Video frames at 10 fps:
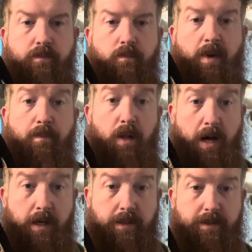my
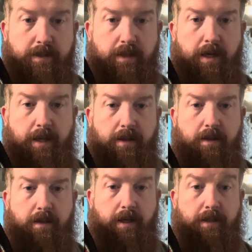blocks and
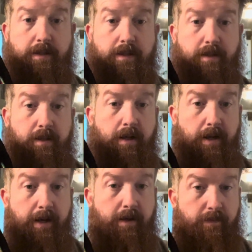things that
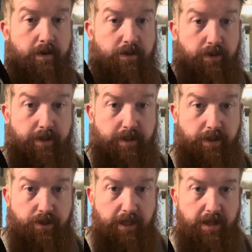I eventually
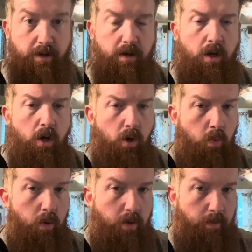stitched together
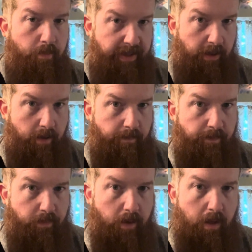were bigger
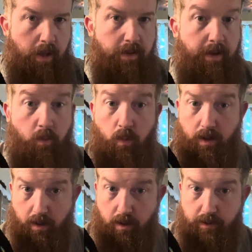than what
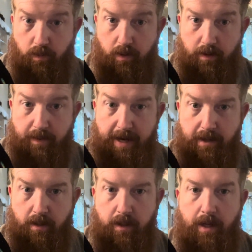hers were in the
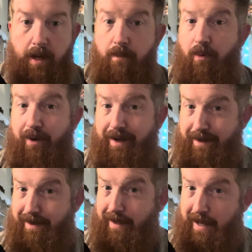pattern. But what I
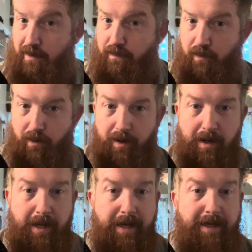didn't account for
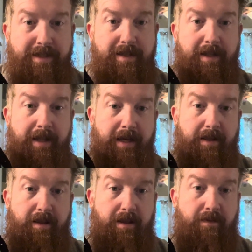is the
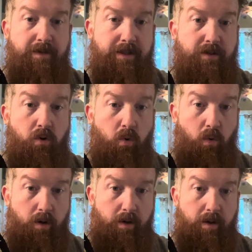length of this
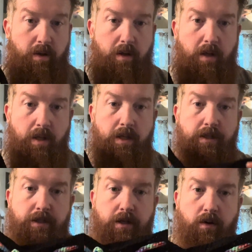cord.
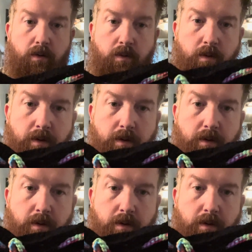So